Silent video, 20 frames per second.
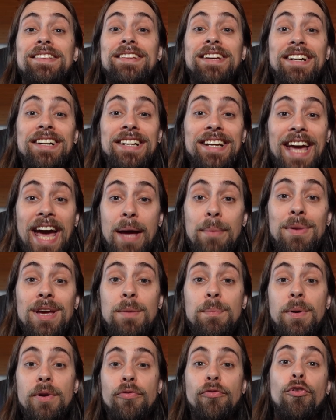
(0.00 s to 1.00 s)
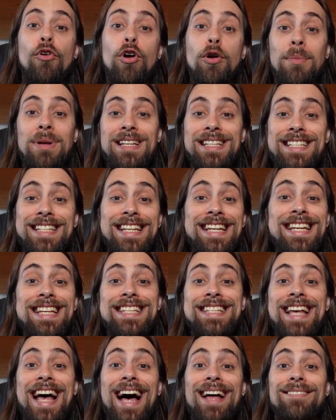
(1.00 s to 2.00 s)
their gaming performance
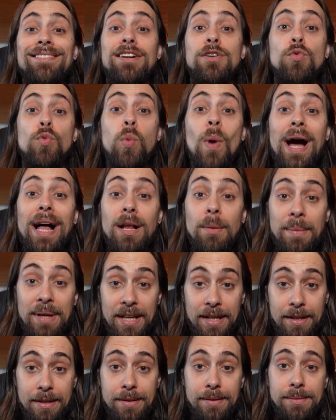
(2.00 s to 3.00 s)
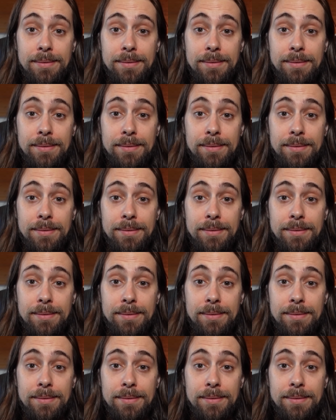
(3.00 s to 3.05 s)
is underwhelming.